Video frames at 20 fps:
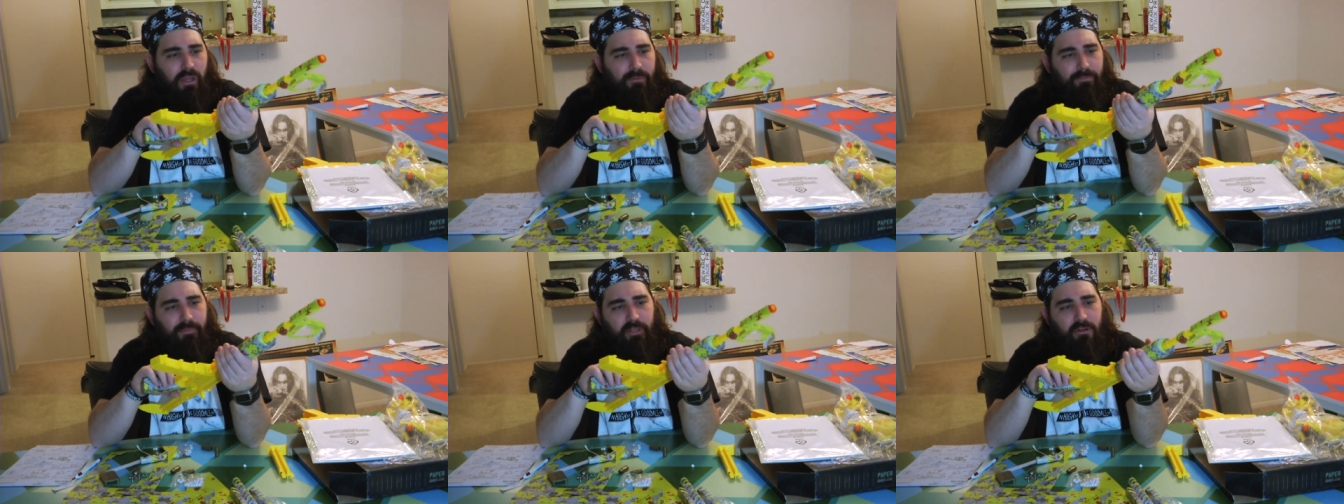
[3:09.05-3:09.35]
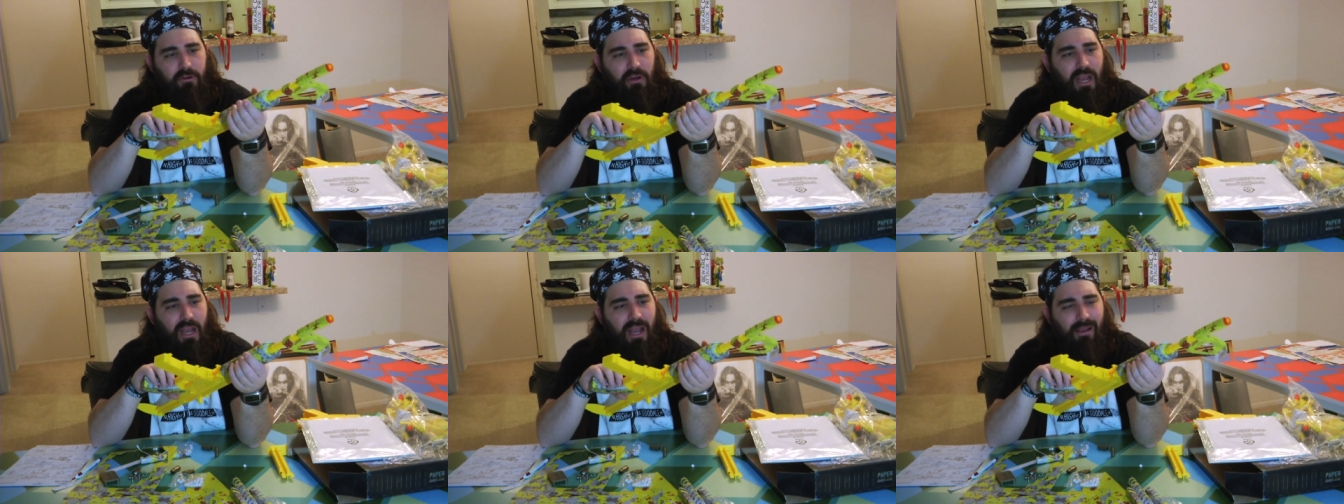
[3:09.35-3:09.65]
I mean,
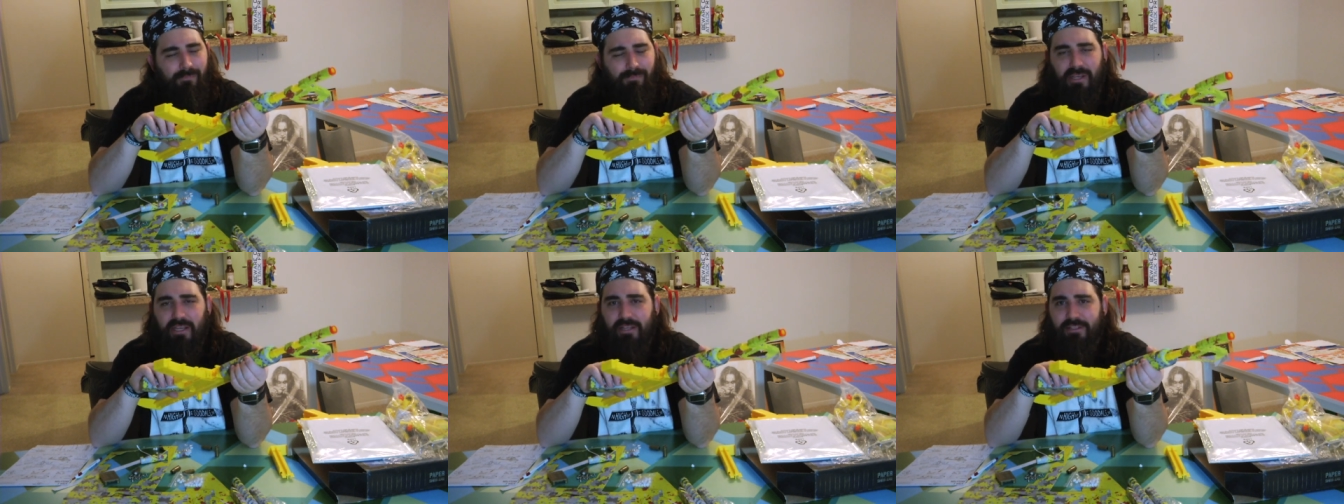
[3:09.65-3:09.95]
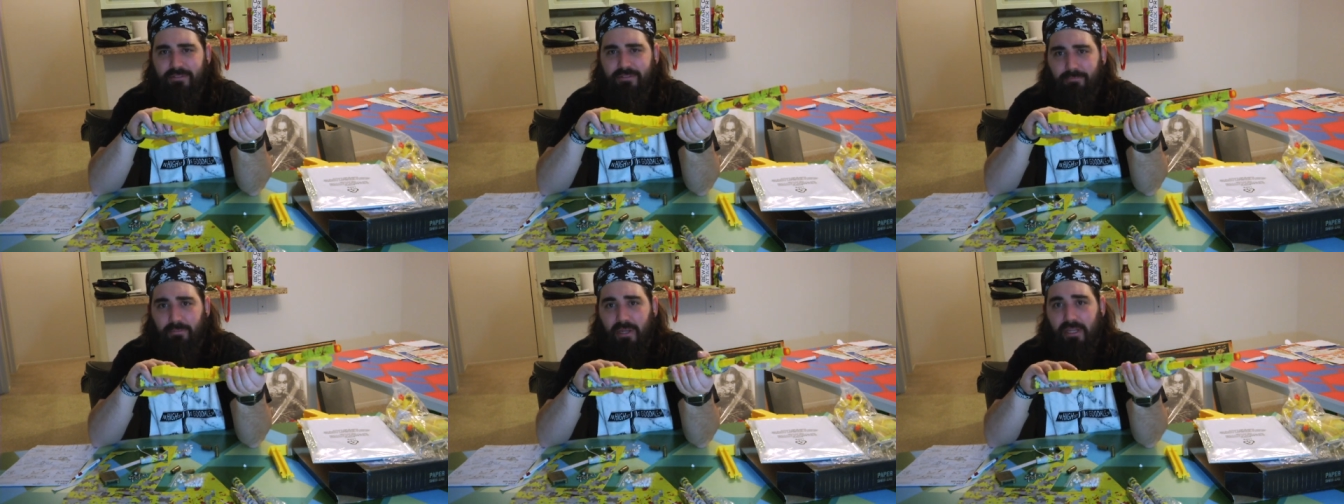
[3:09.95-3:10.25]
your
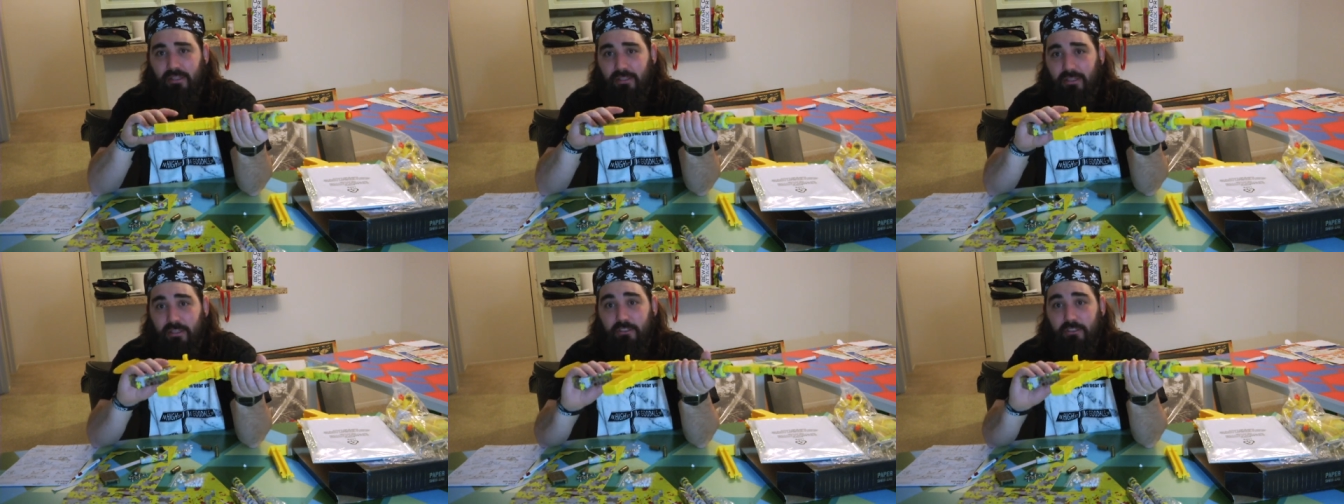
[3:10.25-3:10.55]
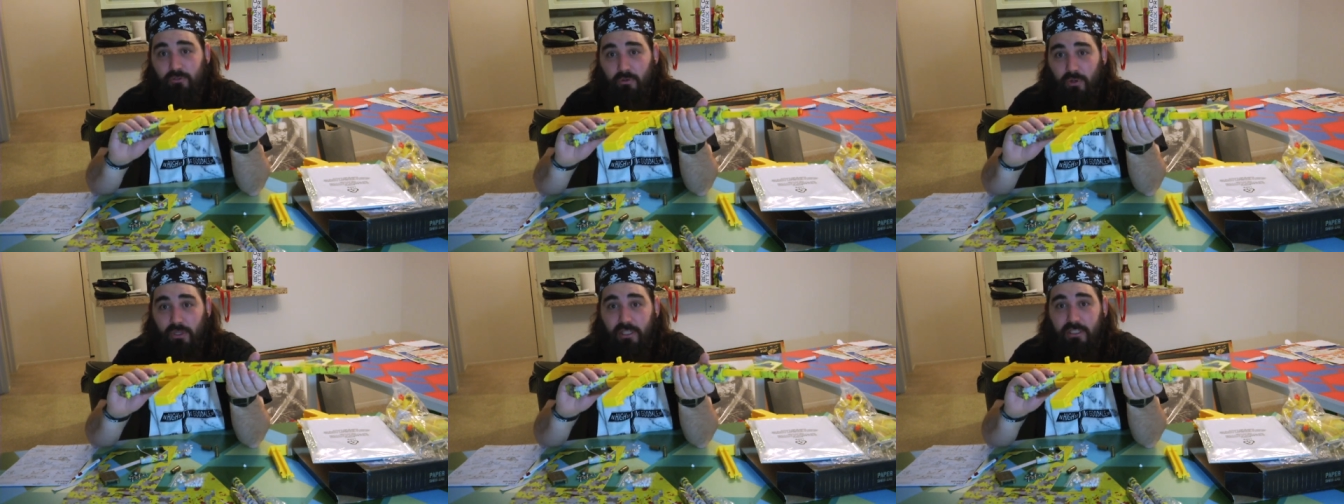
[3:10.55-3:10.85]
hobbyists might
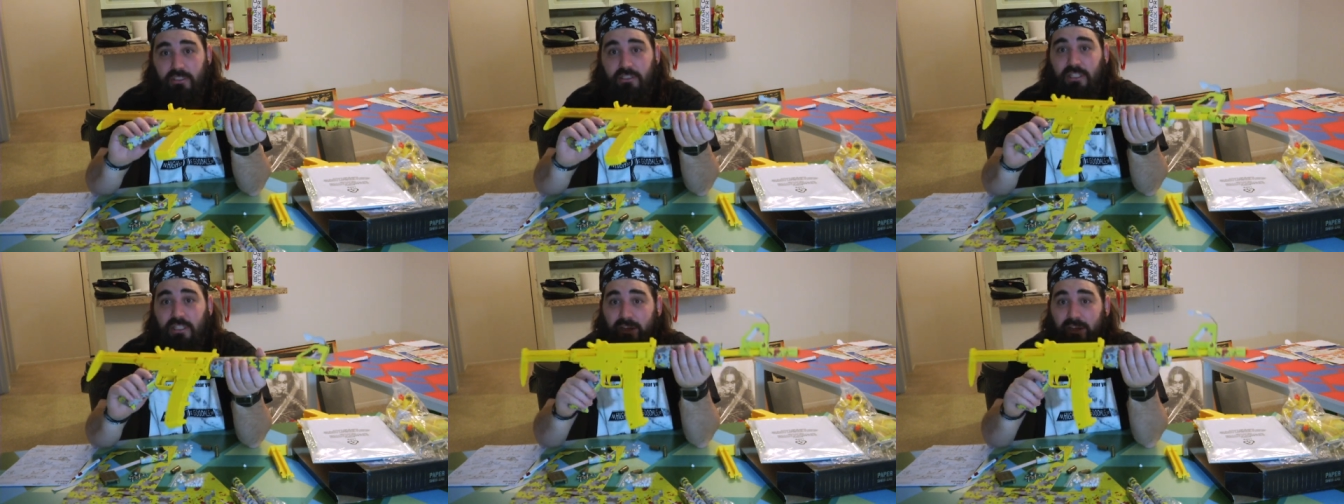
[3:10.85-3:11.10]
enjoy this,